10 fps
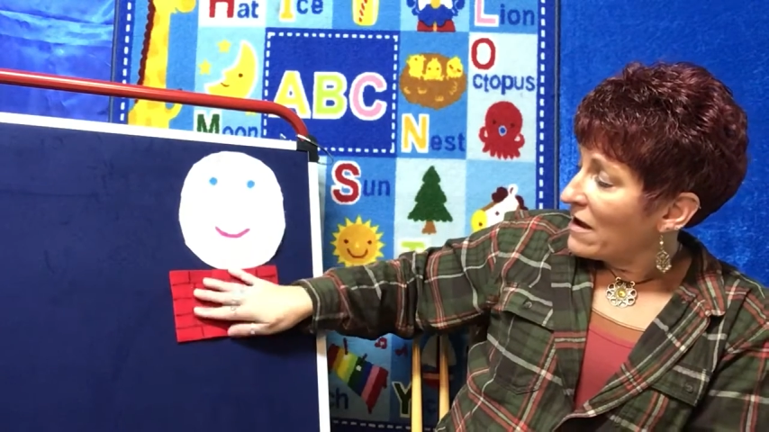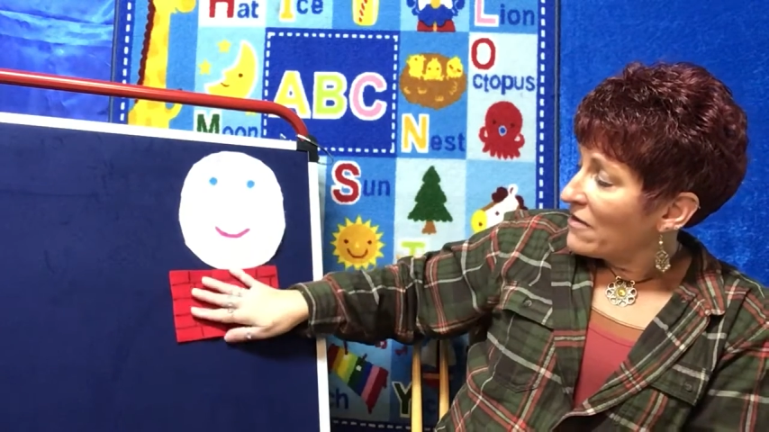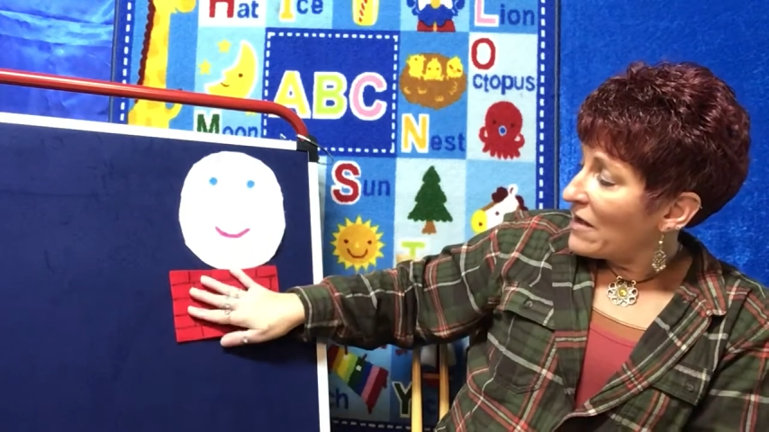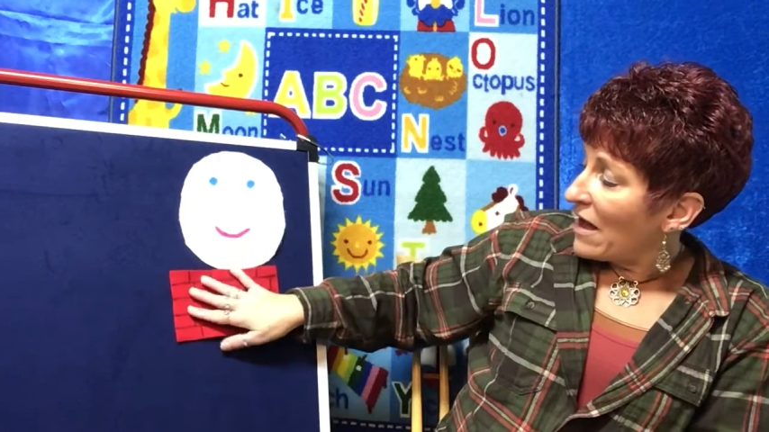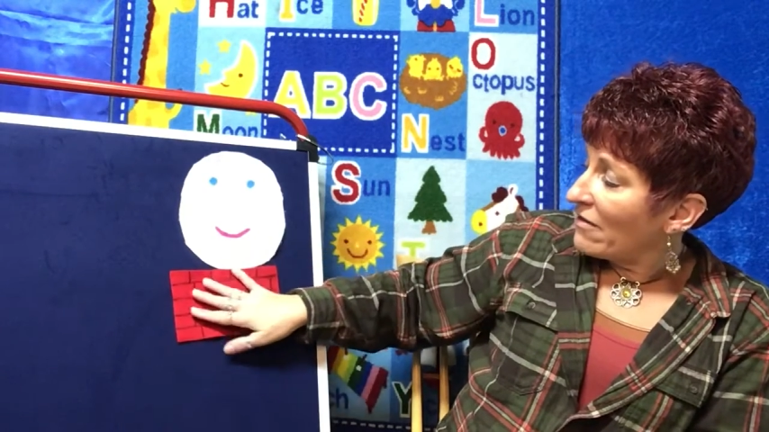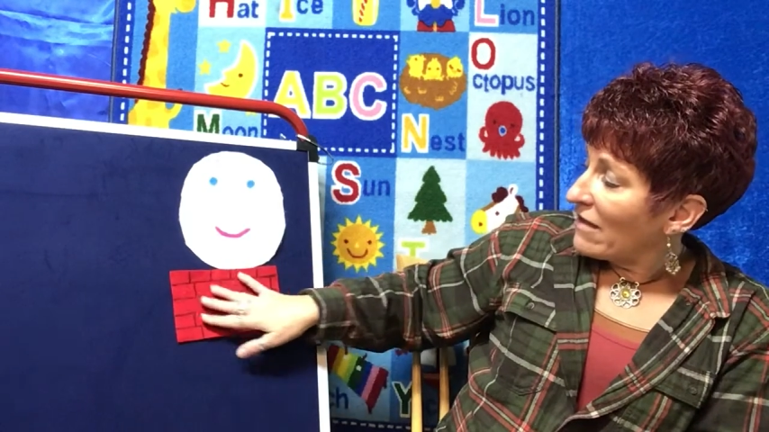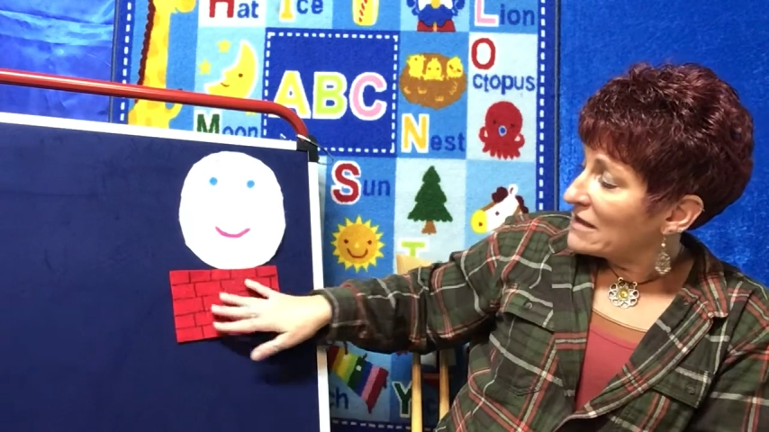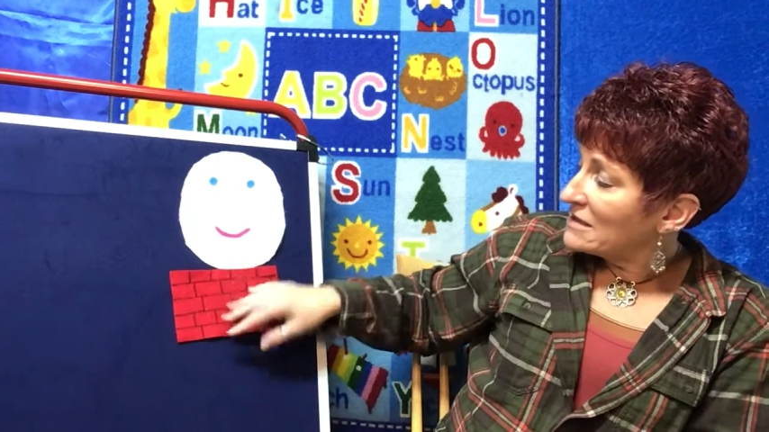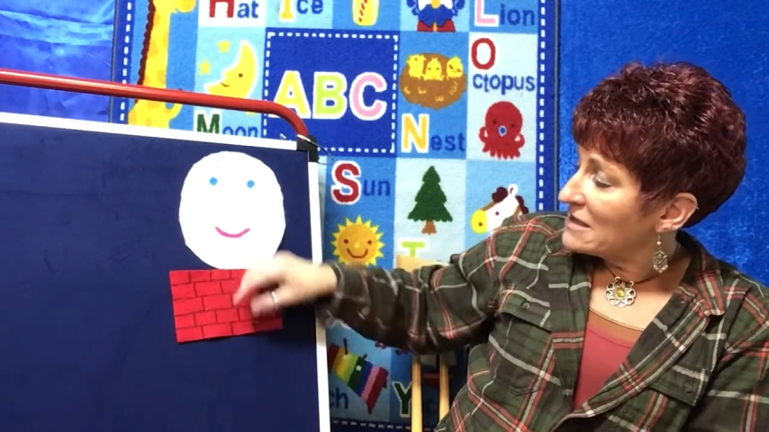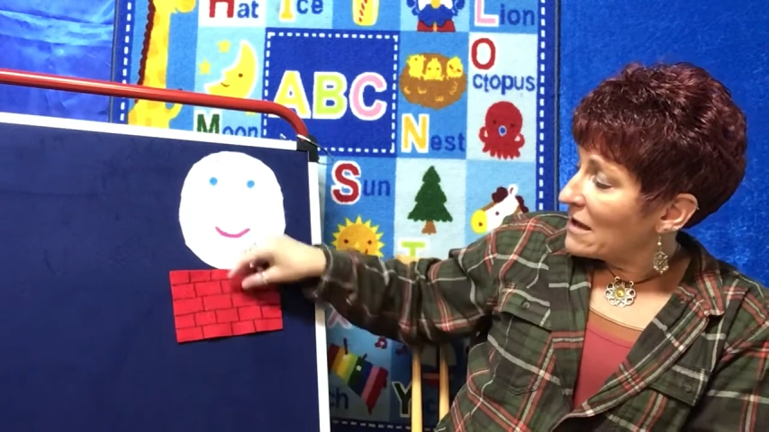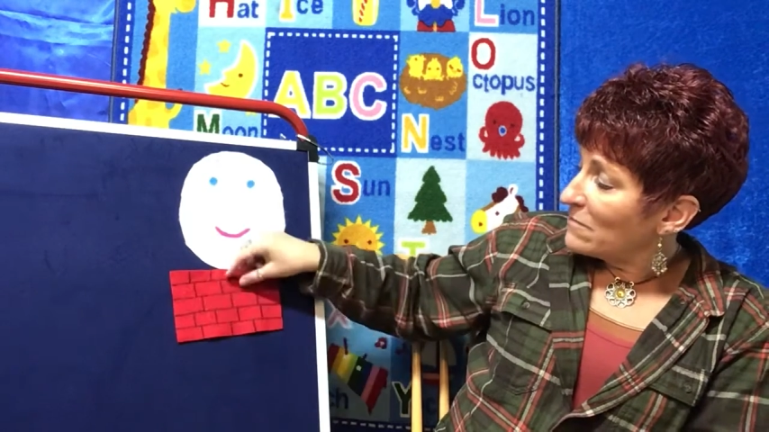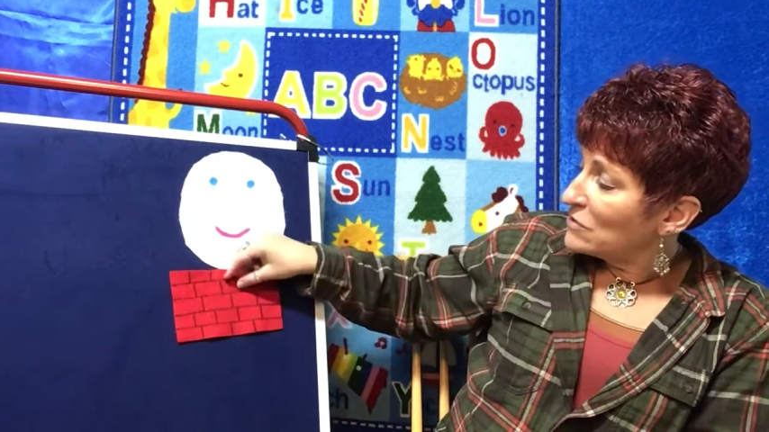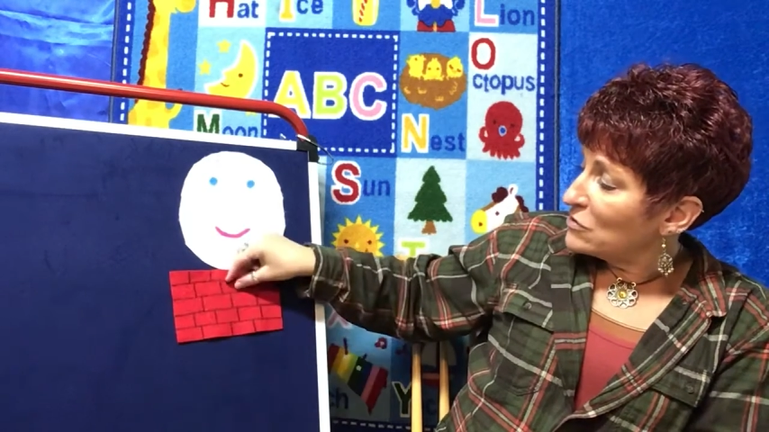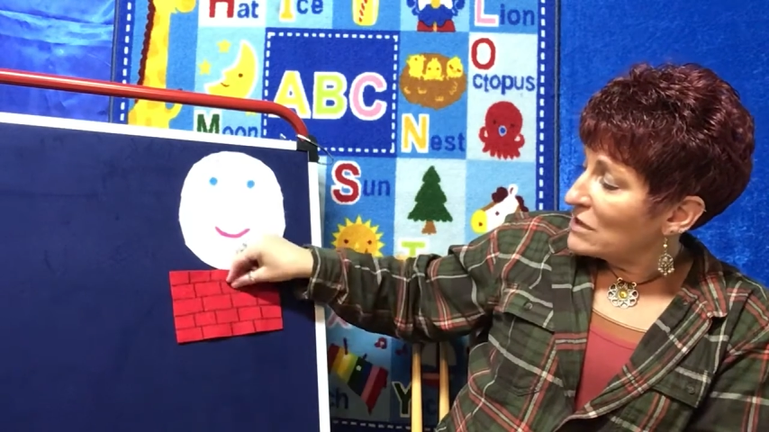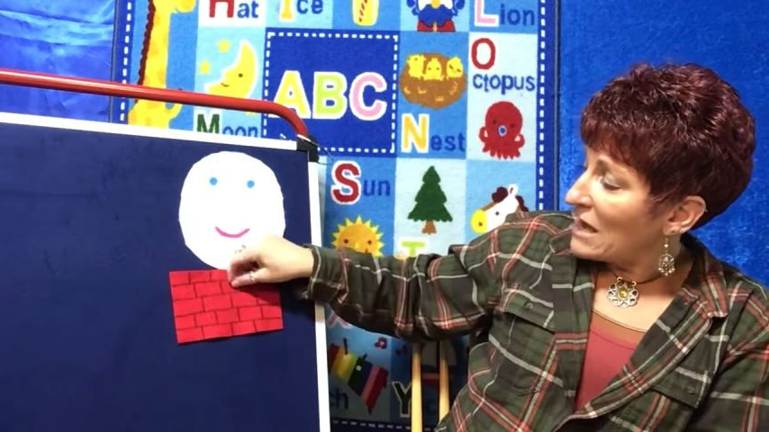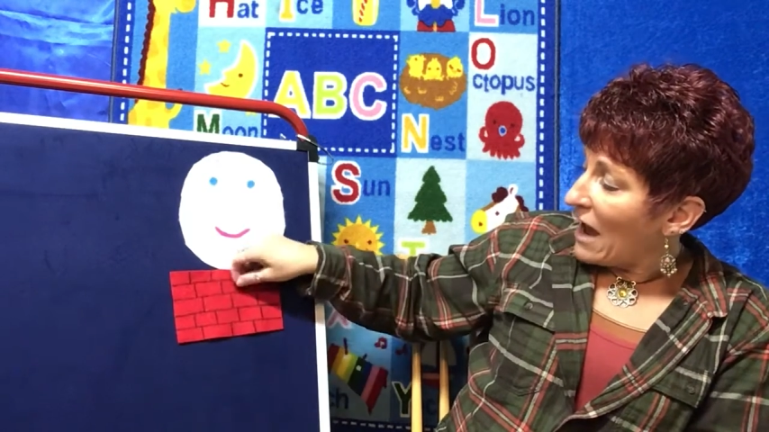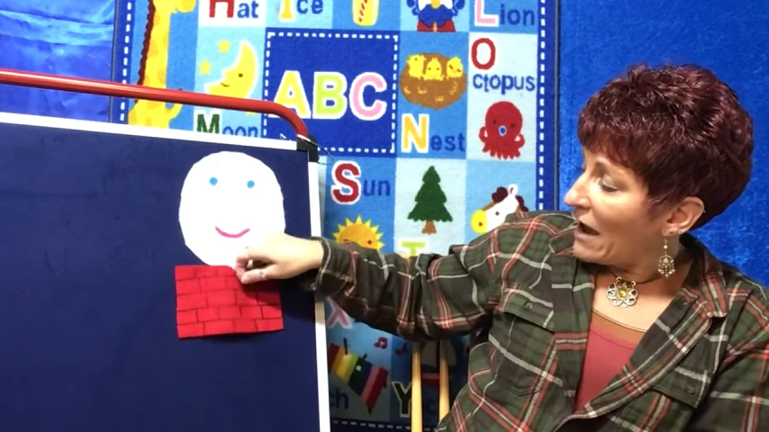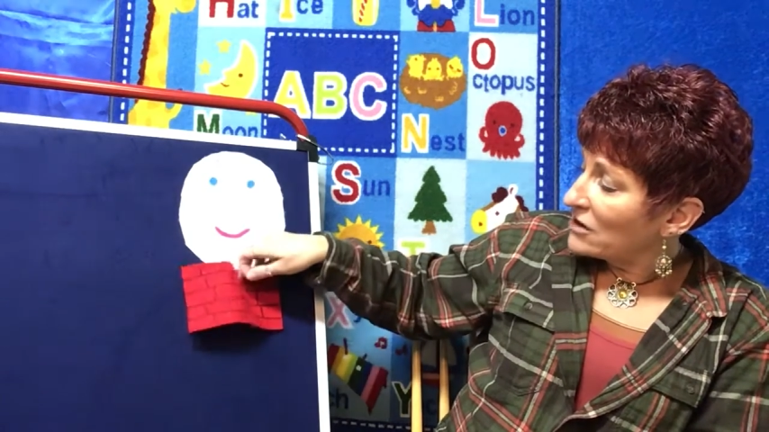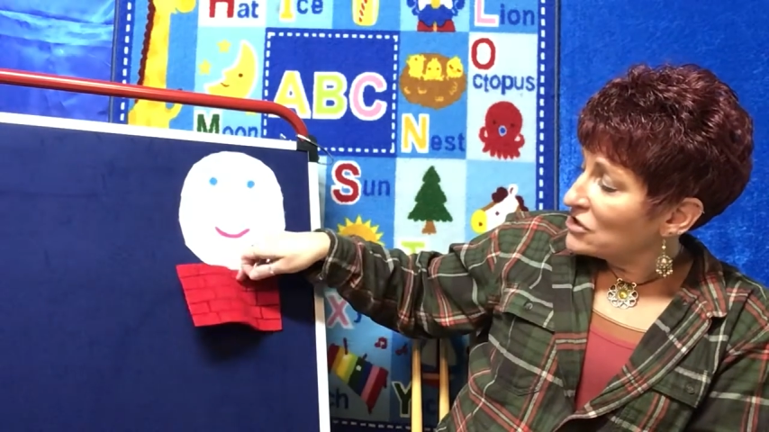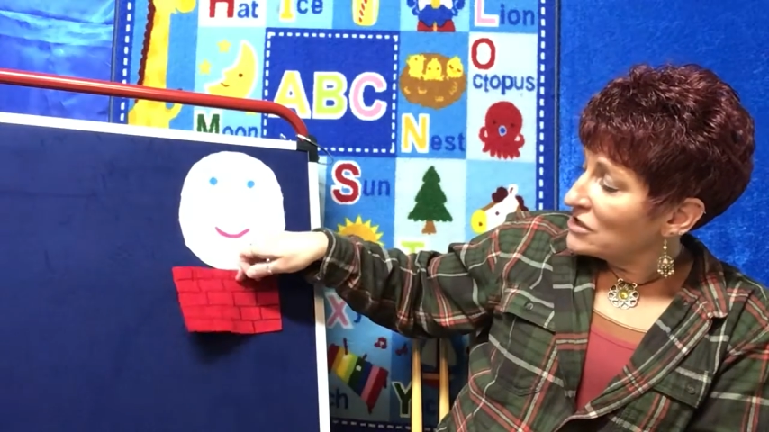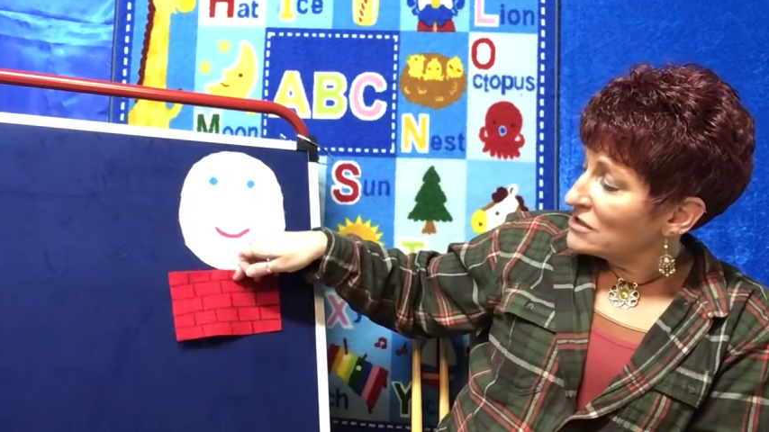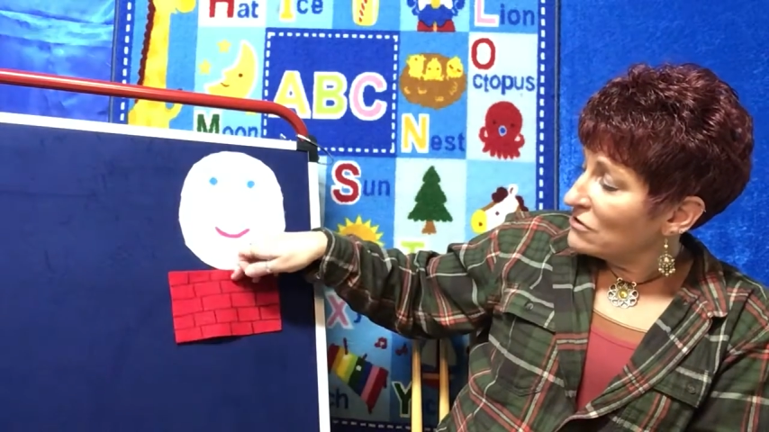that lets them do the actions,